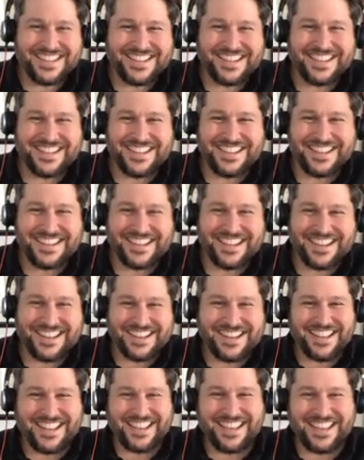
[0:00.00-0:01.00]

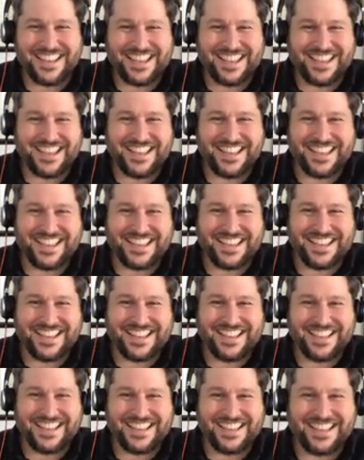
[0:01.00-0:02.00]

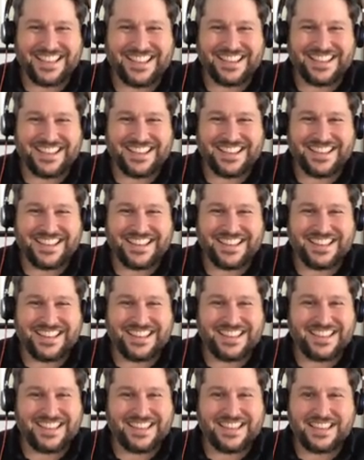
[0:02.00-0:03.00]

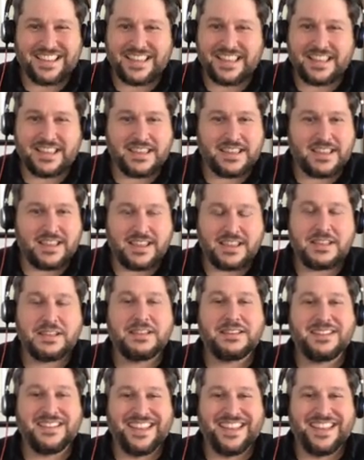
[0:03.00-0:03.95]
The person shown says nothing.